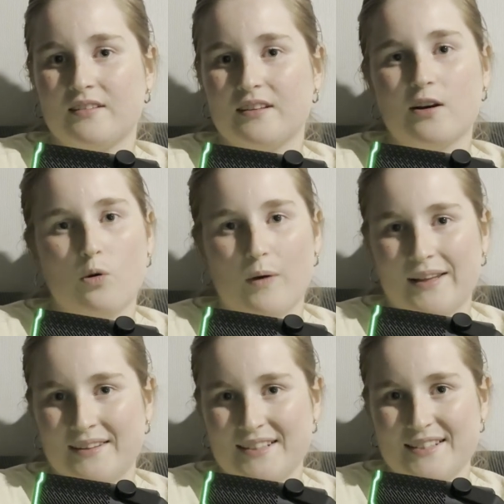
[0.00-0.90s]
Little
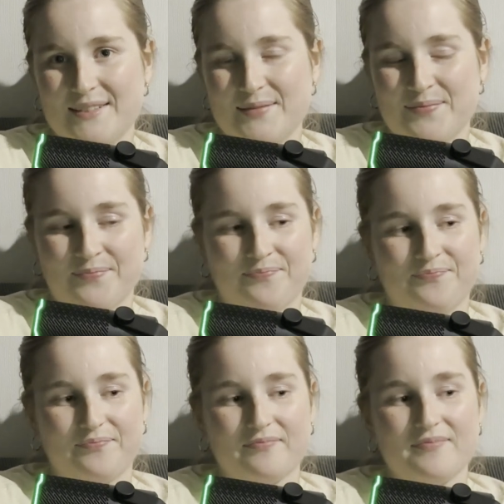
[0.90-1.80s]
wins.
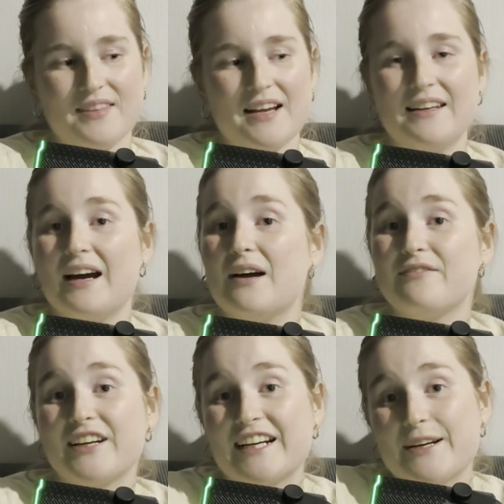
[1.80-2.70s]
Now I'm
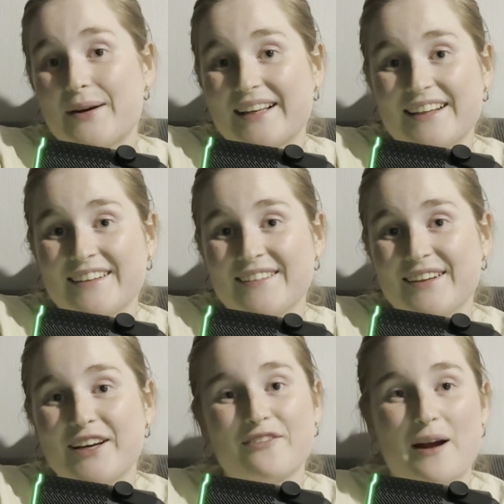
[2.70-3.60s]
very quickly
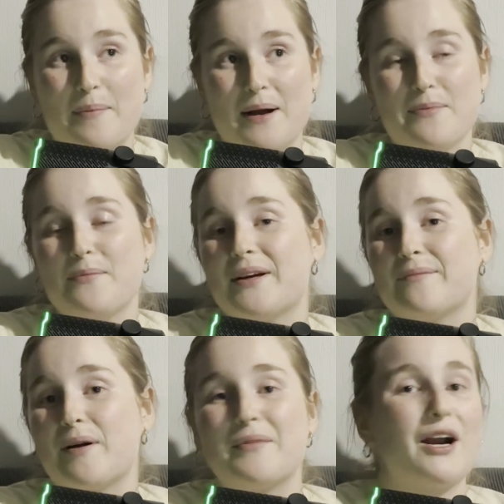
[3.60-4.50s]
going to wrap up, and
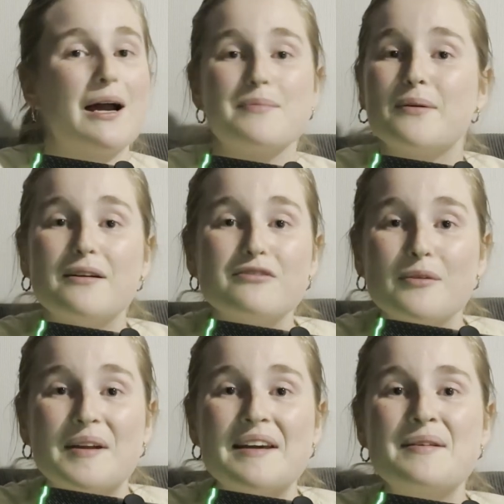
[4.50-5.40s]
I'm going to hype you up for a
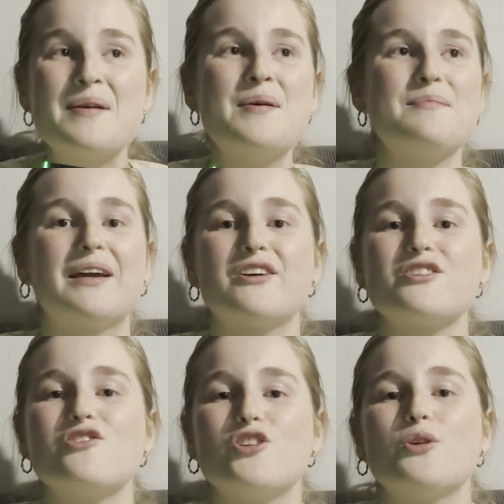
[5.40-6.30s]
minute because
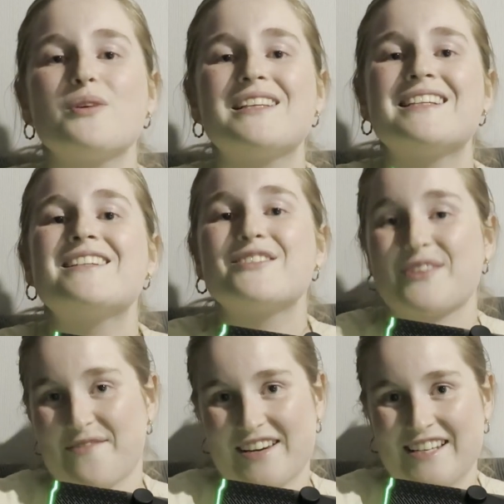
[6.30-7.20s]
you
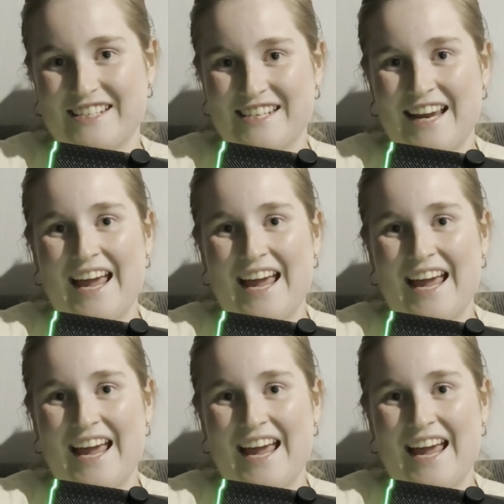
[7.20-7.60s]
deserve it.